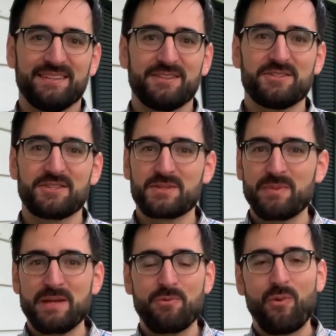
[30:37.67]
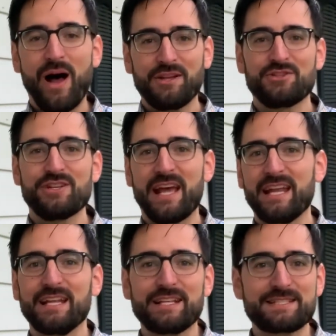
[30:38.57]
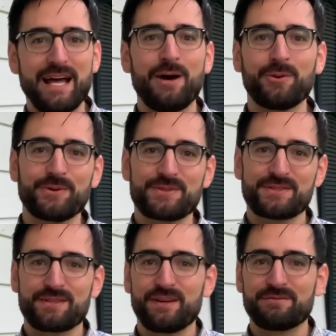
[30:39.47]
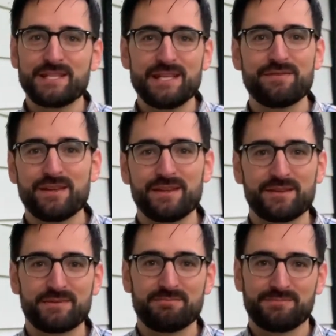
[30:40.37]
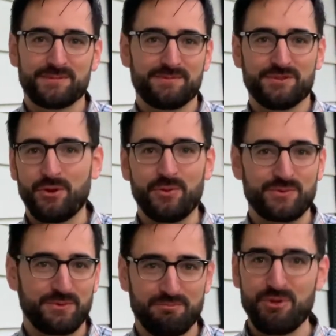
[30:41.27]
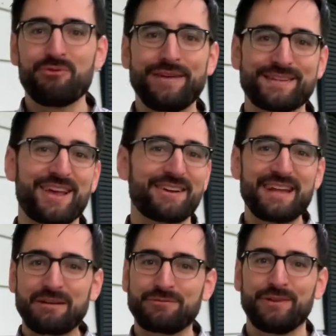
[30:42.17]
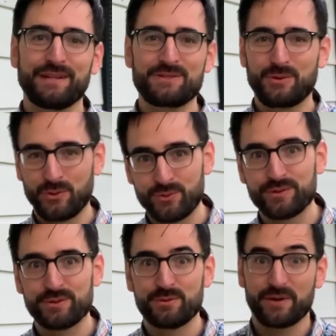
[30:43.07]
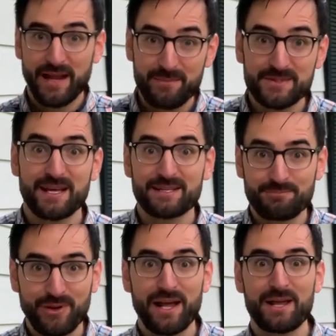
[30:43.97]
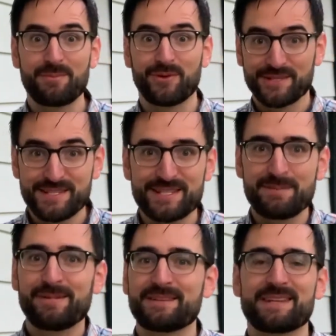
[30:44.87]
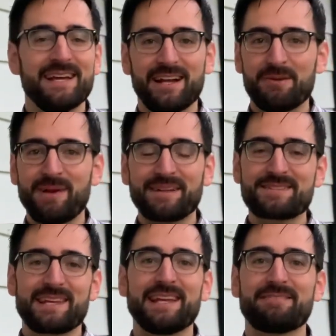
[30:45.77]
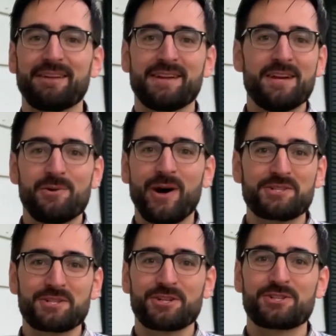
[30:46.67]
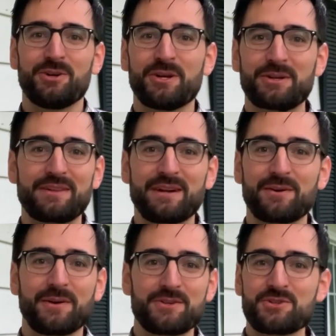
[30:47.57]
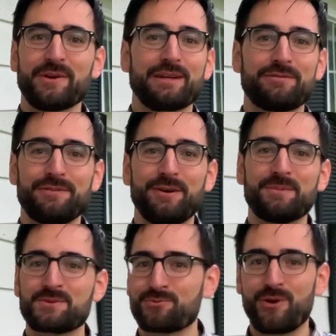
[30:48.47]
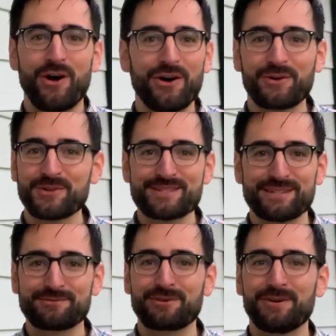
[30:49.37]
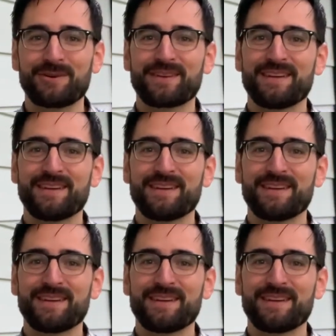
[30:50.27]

Could just be watching endless hours of TV shows or movies on Netflix or Hulu or Amazon Prime or Disney Plus. Now, I'm not saying that watching a show here and there or enjoying a film is wrong or sinful.